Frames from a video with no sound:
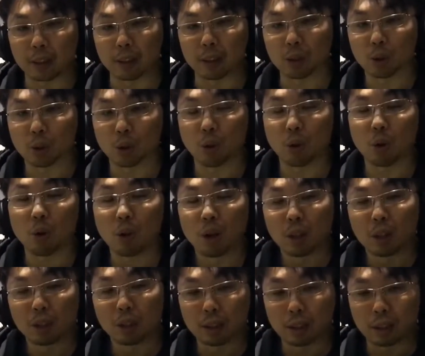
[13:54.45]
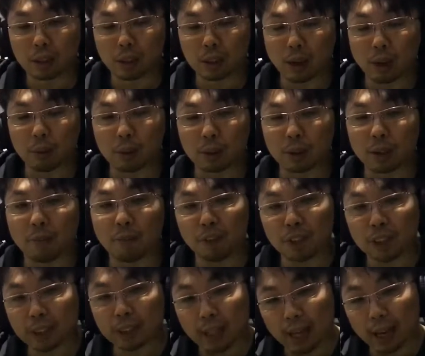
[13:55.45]
So I will say
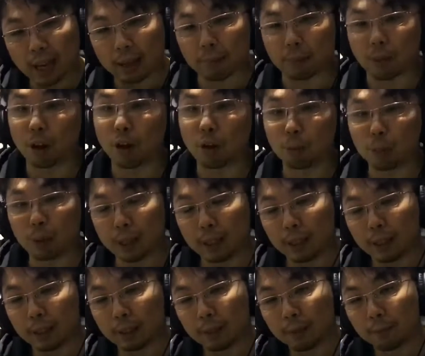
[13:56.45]
first time I'll play